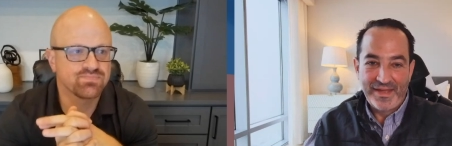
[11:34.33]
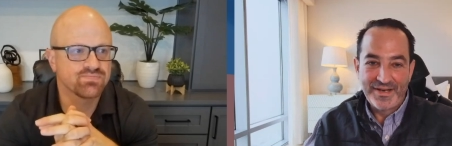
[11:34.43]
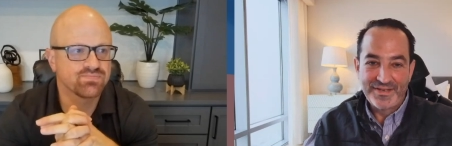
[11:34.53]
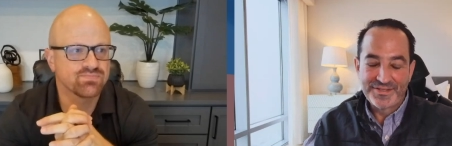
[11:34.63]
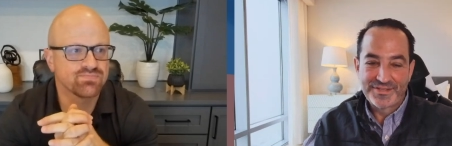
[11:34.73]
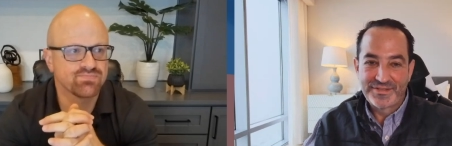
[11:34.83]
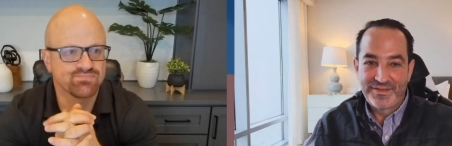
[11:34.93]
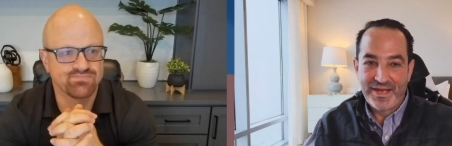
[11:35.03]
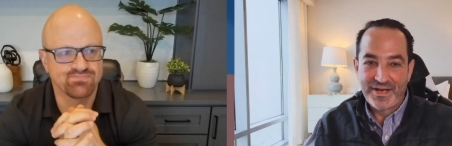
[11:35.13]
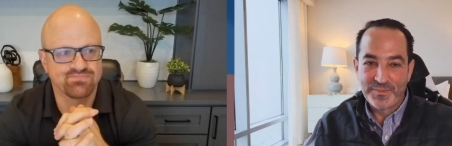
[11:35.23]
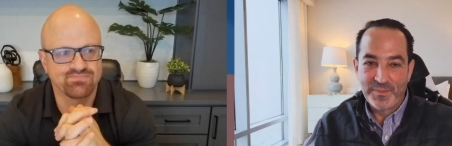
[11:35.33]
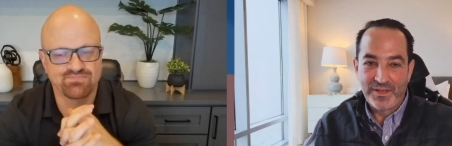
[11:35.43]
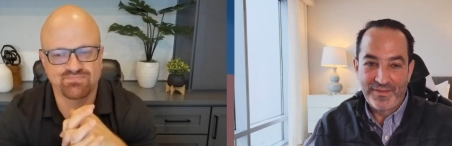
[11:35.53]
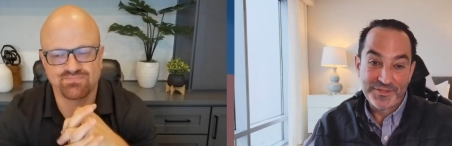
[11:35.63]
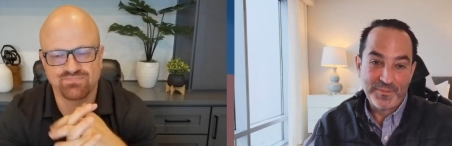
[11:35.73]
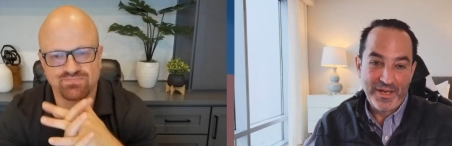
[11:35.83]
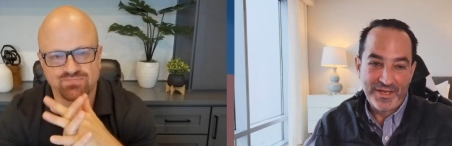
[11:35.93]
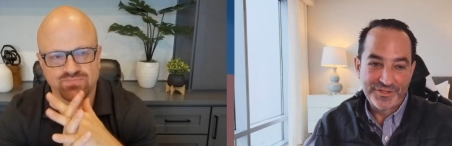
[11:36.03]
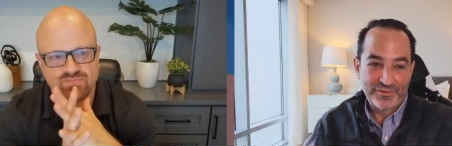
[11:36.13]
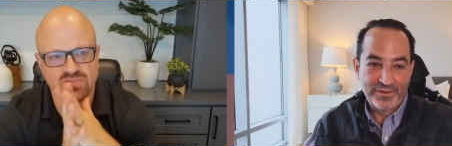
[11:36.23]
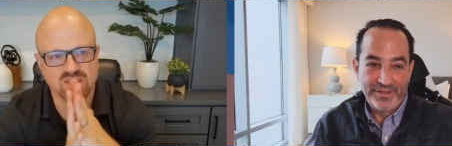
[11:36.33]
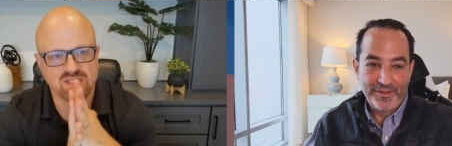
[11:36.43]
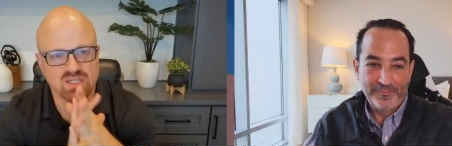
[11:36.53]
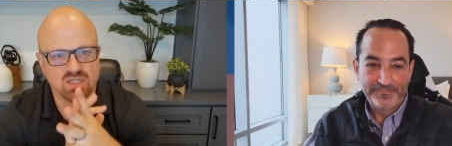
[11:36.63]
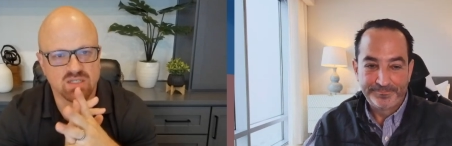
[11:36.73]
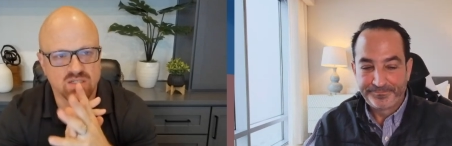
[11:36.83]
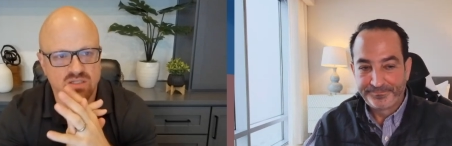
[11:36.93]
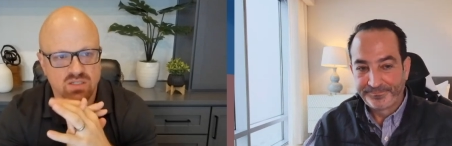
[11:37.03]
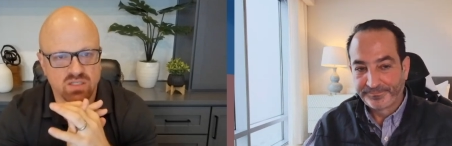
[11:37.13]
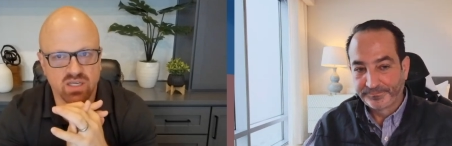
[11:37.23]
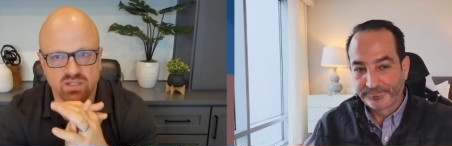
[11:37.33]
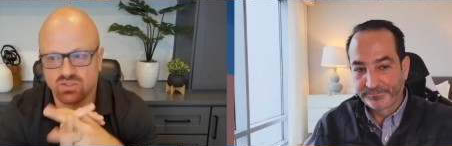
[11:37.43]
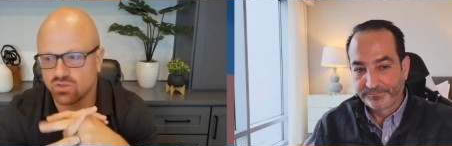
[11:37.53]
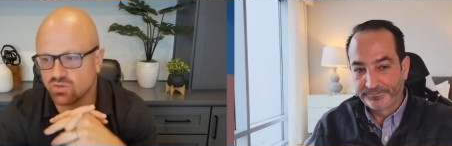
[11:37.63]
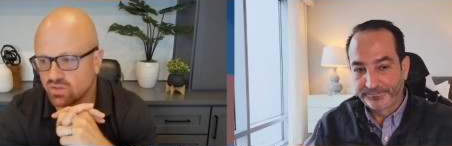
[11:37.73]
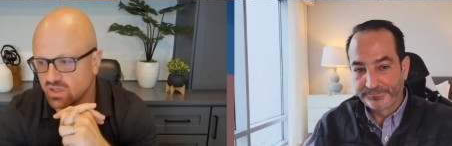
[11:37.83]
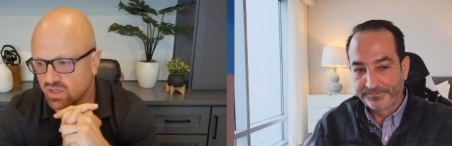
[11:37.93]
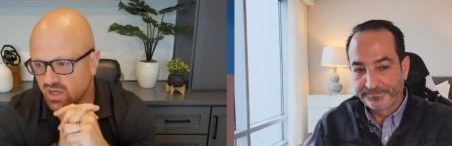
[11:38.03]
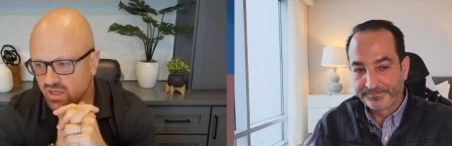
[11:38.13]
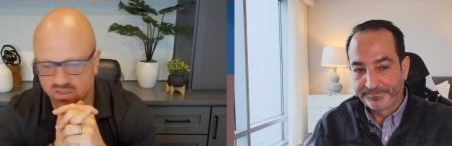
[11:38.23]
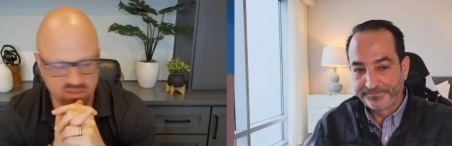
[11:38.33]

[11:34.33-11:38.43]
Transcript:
Speaker 1: that is that is my that's my answer right now.
Speaker 2: Yeah. So I,